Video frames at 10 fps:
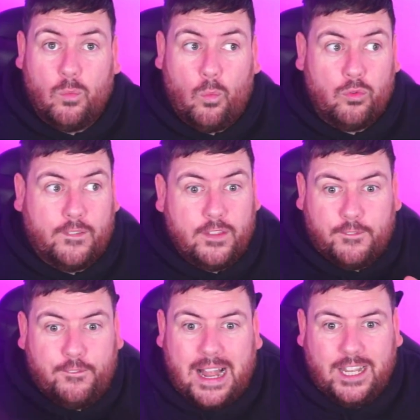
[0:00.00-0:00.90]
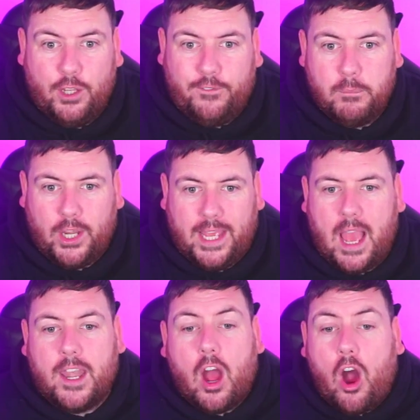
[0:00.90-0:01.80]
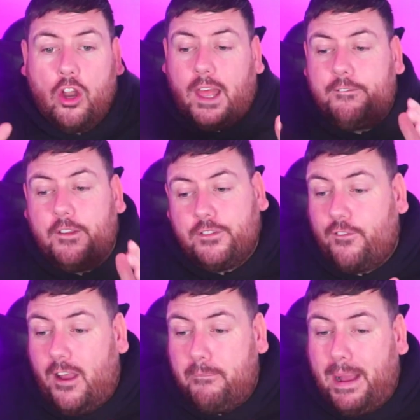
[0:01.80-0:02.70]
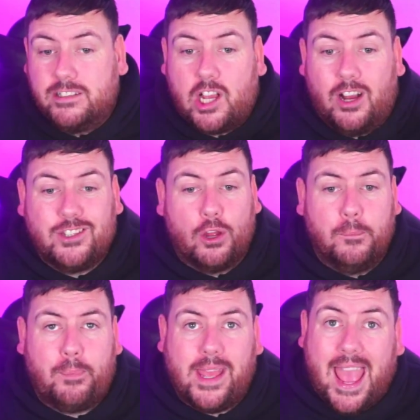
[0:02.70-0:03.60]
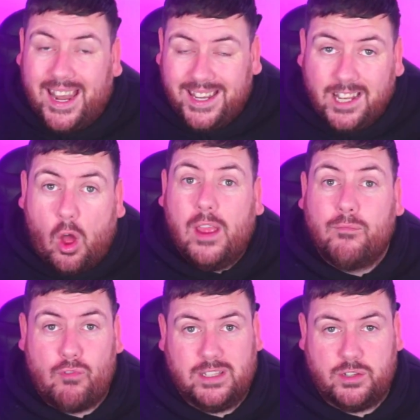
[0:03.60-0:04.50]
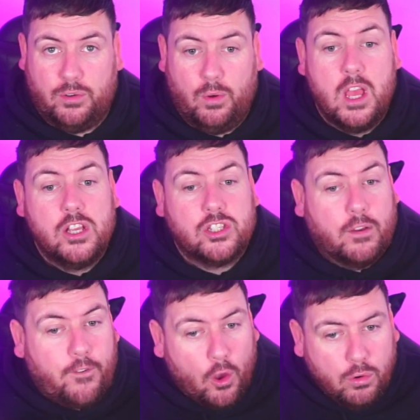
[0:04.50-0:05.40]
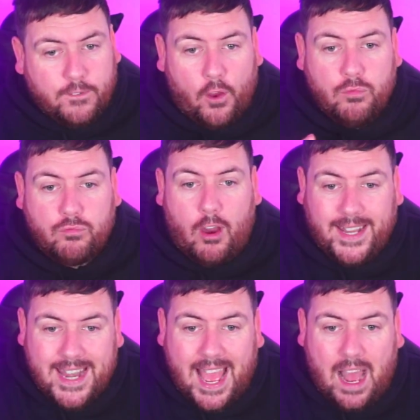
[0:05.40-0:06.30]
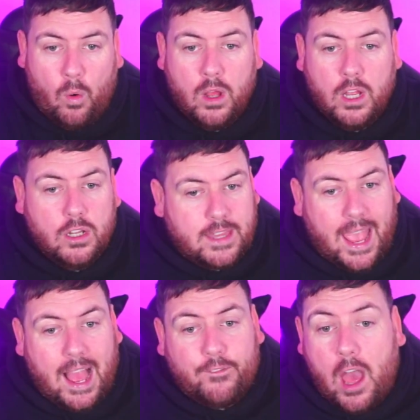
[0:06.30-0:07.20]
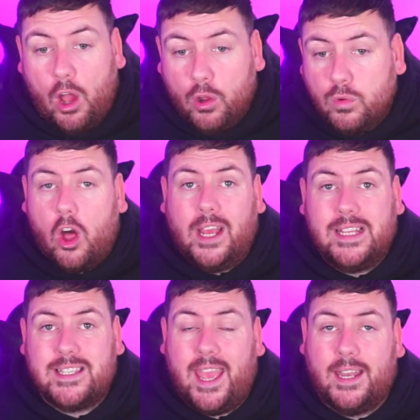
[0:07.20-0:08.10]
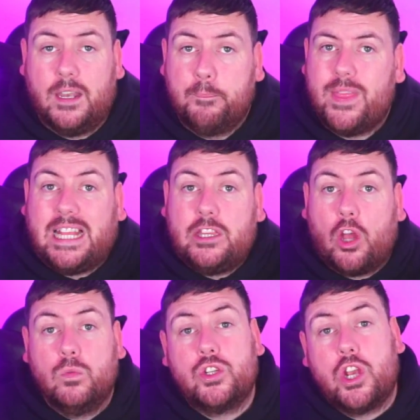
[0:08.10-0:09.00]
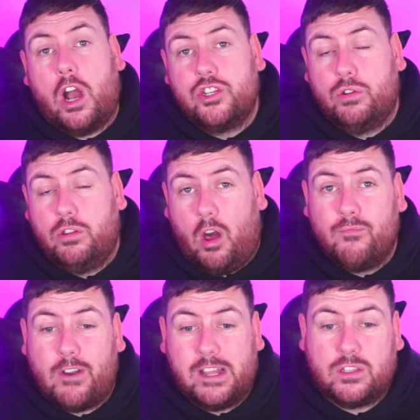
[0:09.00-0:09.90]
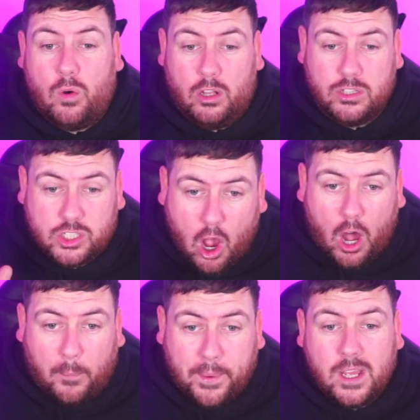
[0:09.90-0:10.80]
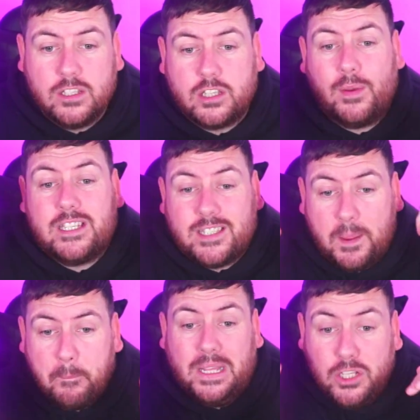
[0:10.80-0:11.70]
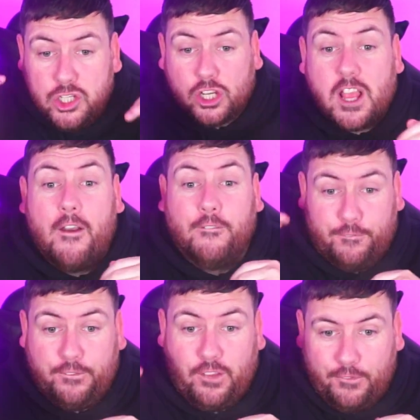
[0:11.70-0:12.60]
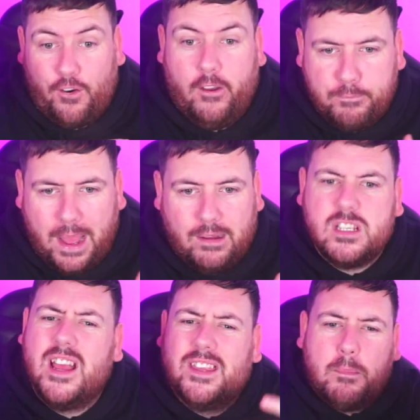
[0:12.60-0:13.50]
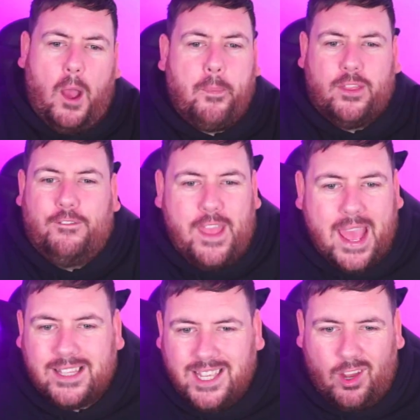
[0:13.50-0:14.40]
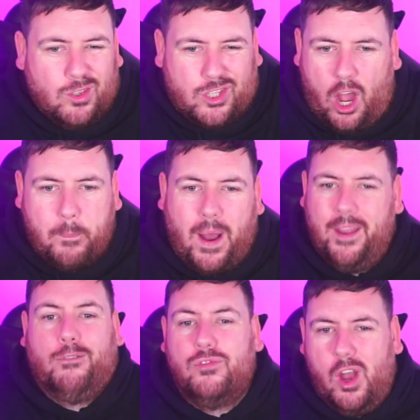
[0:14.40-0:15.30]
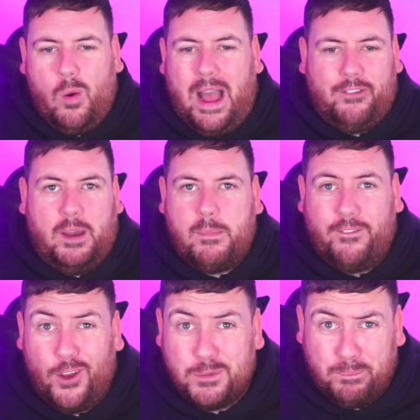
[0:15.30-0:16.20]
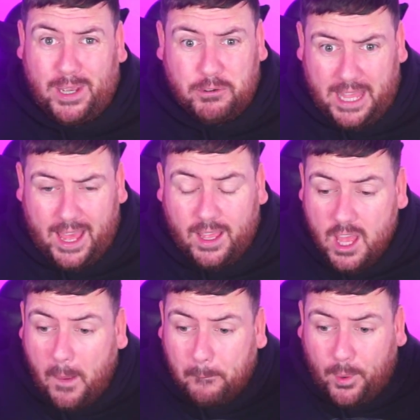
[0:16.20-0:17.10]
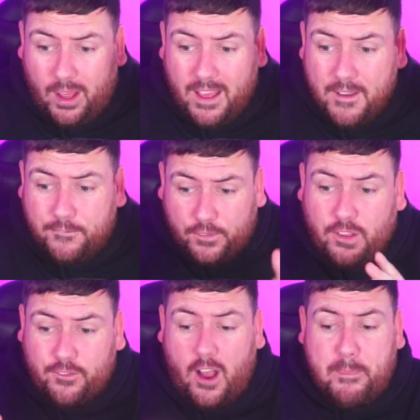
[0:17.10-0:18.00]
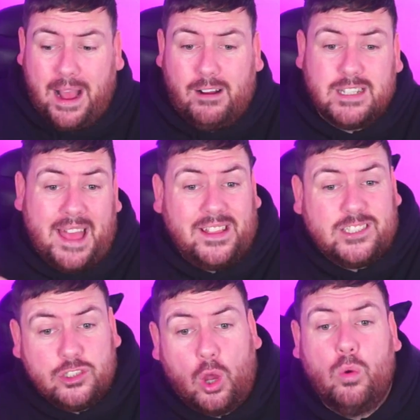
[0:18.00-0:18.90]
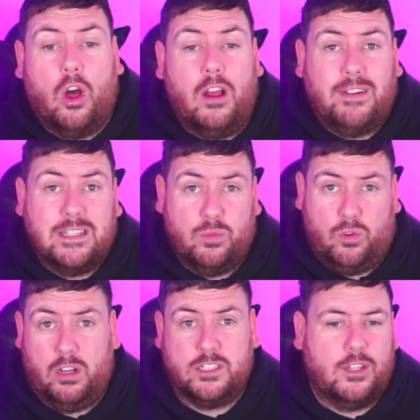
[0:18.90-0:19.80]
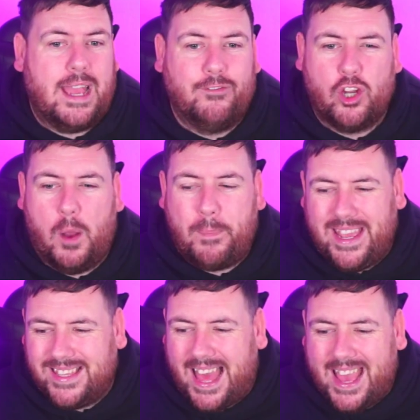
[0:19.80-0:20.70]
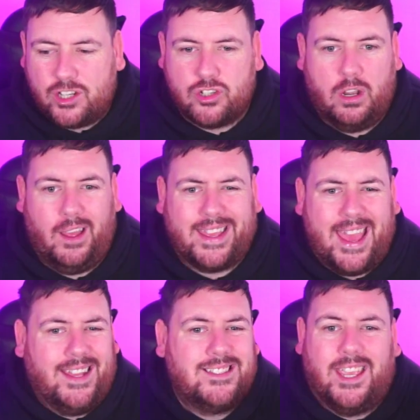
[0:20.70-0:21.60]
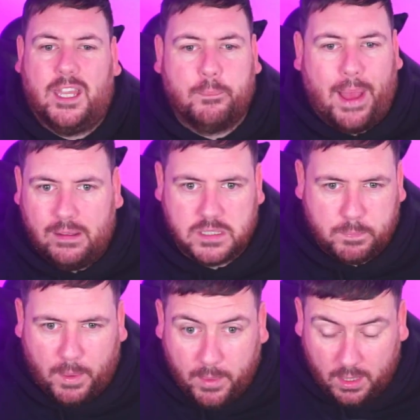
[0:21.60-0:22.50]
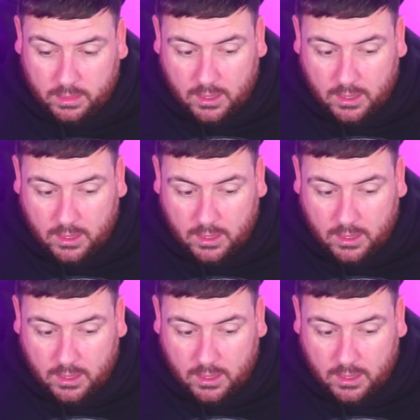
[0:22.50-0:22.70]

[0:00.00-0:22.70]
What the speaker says: the value for money. And on that £55, I don't pay any line rental. So Vodafone right now, they have their own lines in, but they don't charge you line rental on top. So it's simply just £55. They might put the VAT on top. I don't know. I haven't had my first bill yet. But £55, and there's no line rental cost. So you haven't got to pay that extra like £18 per month,